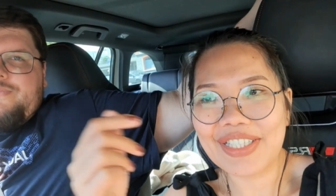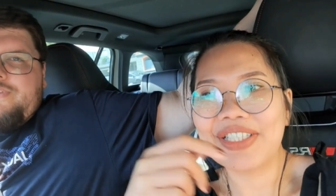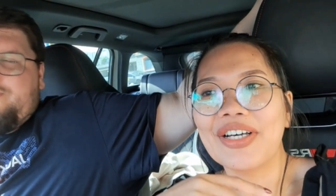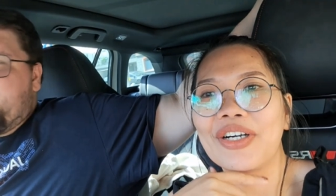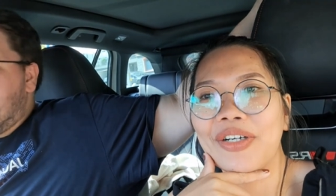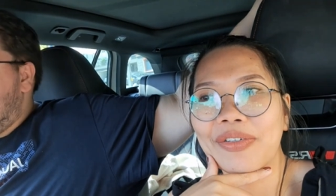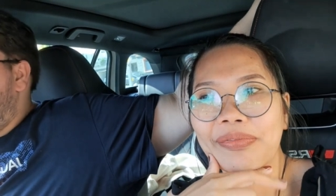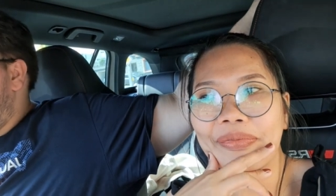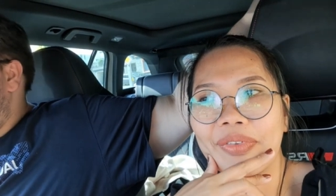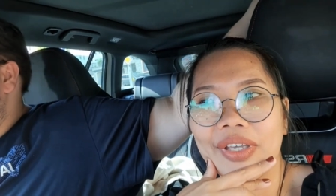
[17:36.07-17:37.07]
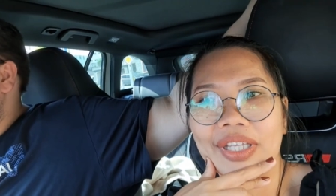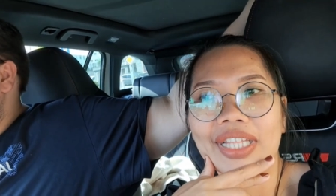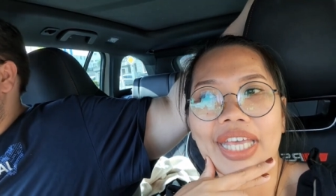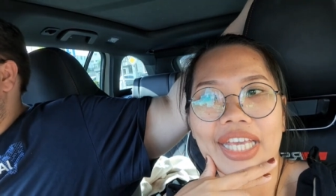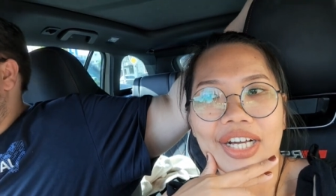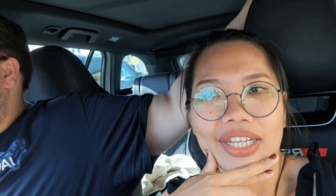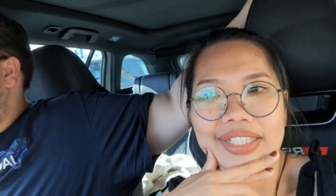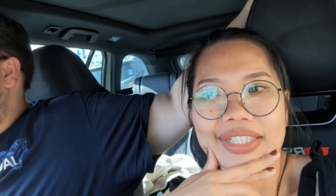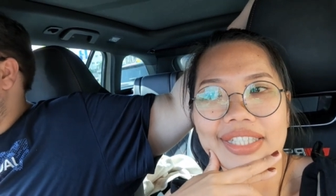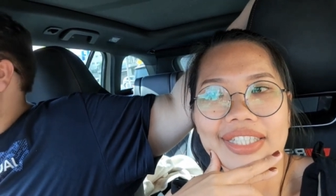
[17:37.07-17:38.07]
so Lake
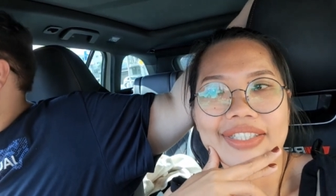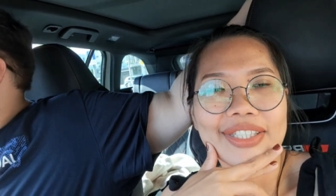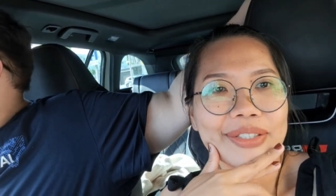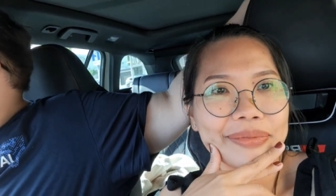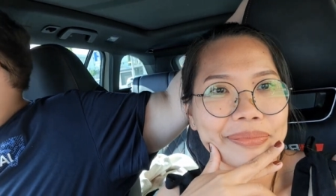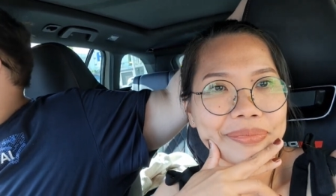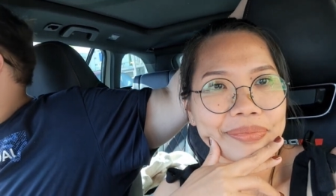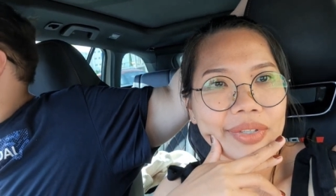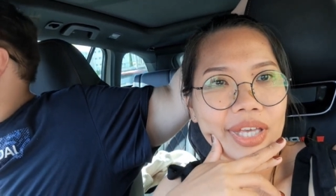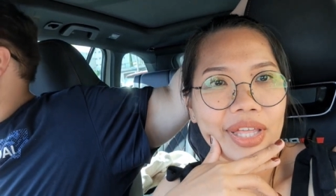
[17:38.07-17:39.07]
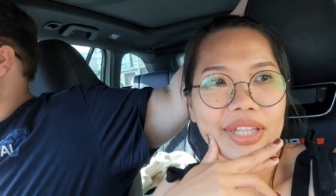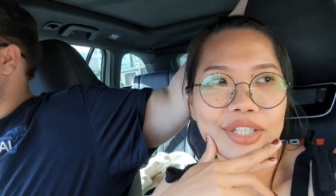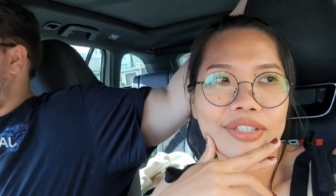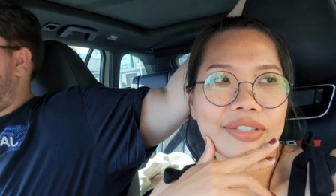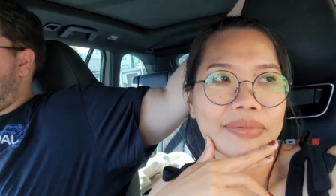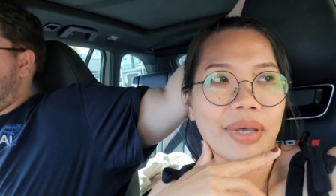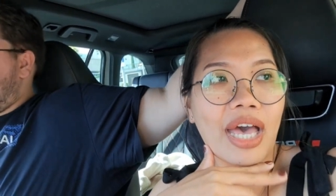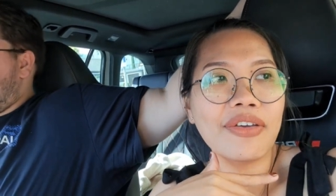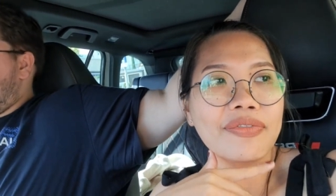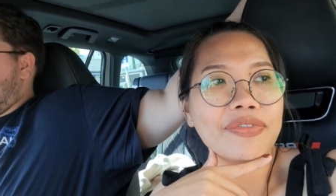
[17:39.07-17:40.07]
Constance. Uh, that's
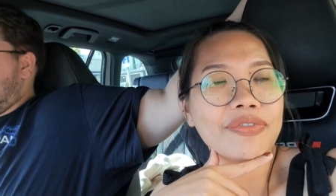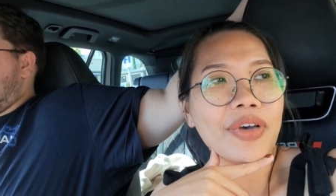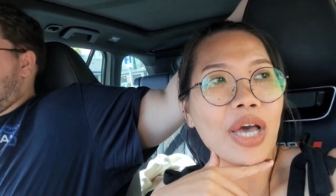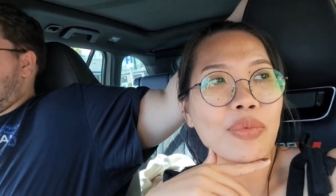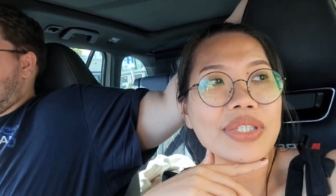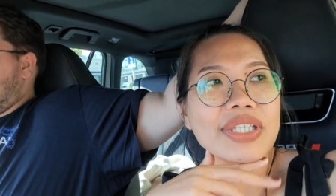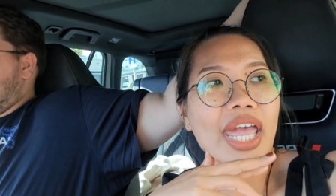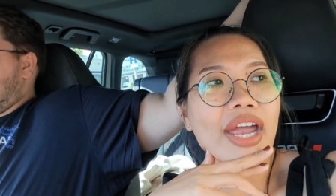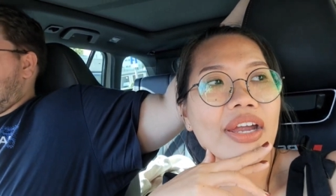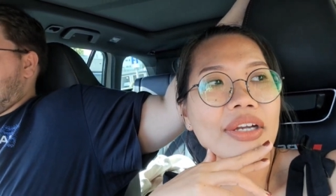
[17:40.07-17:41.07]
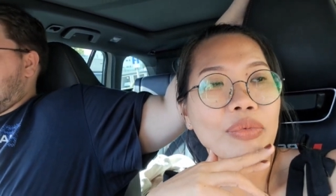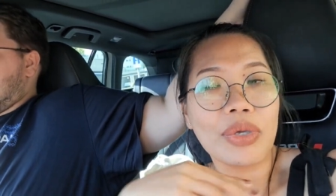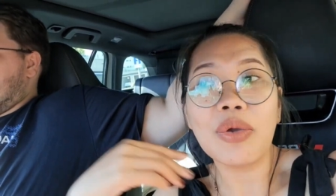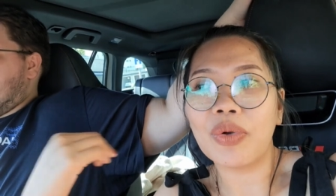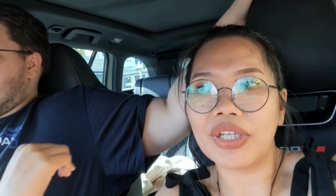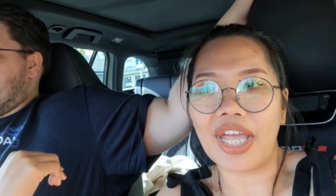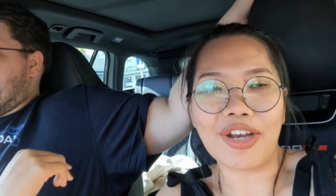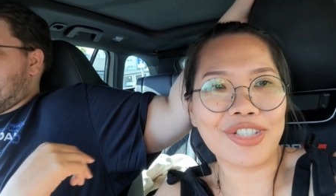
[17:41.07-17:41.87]
I I was there. We were there,